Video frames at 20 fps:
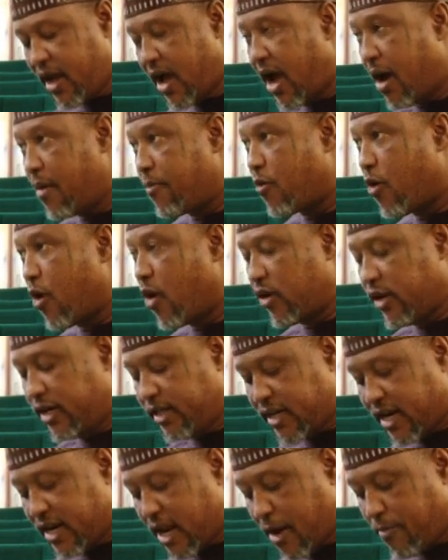and for all
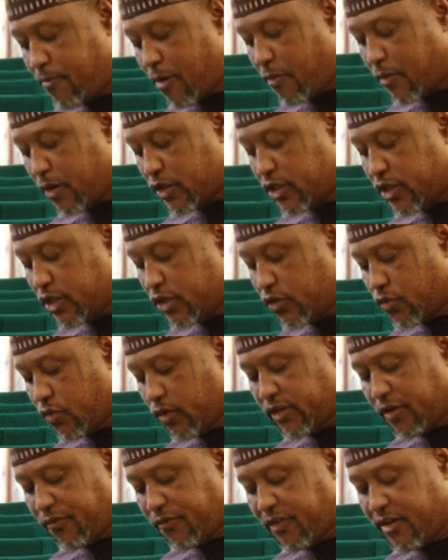intents and purposes
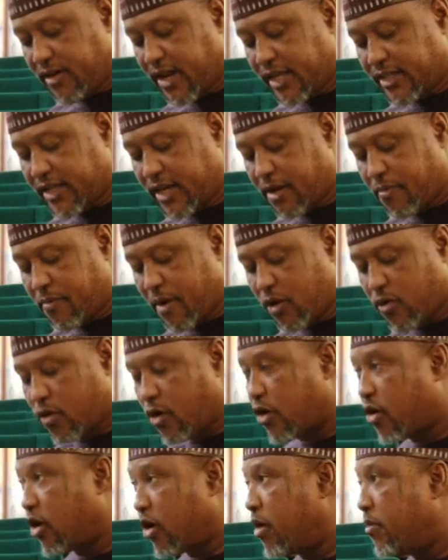will defend Nigerian
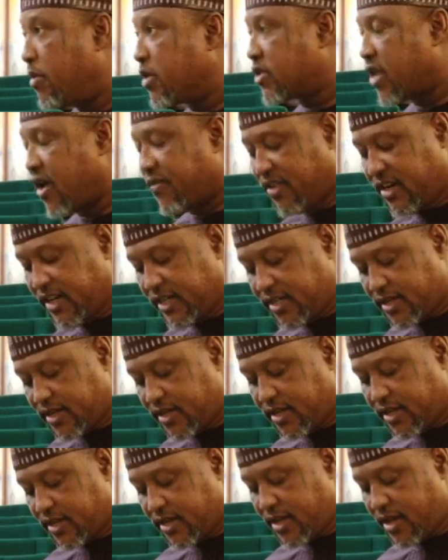macroeconomic
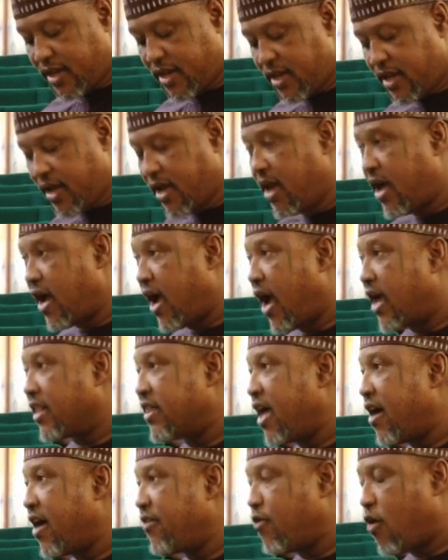stability. I
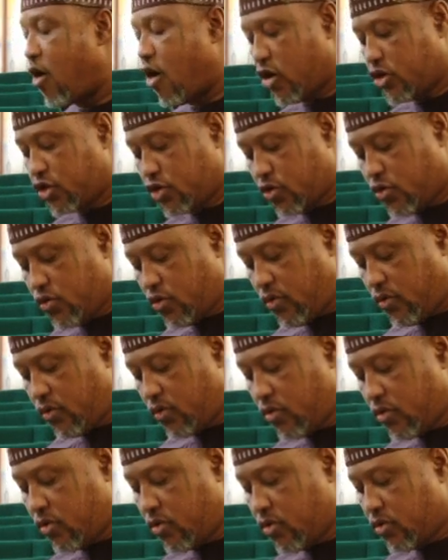therefore urge you
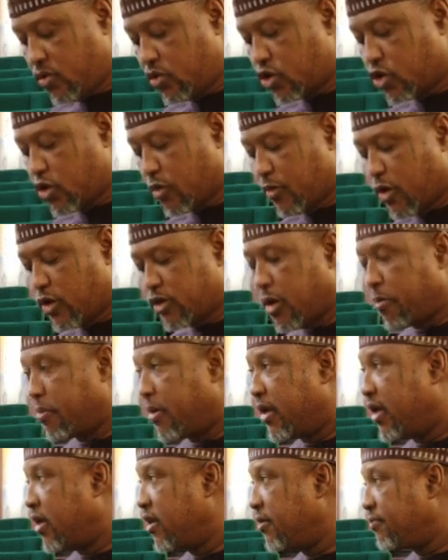to support the
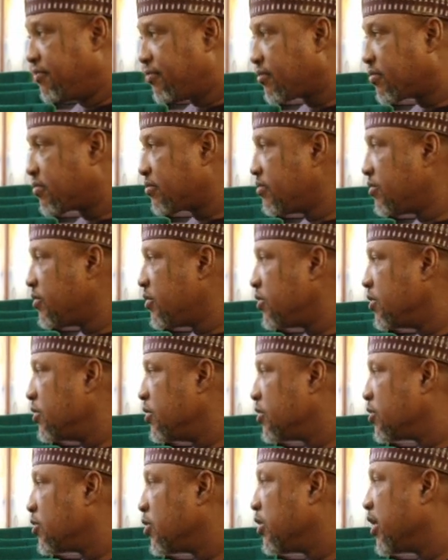bill
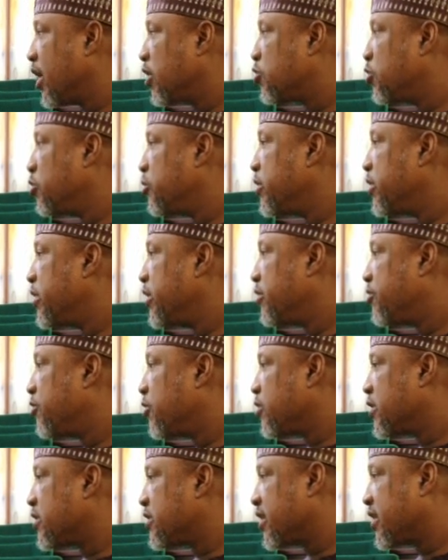so that it will be read
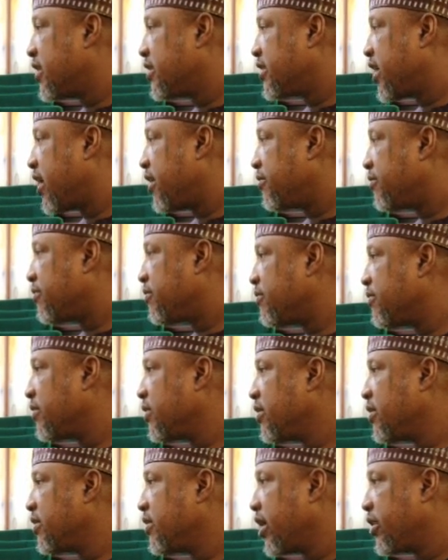for the second time.
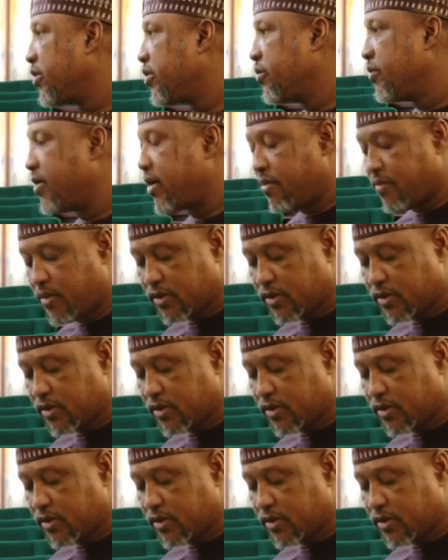Thank you very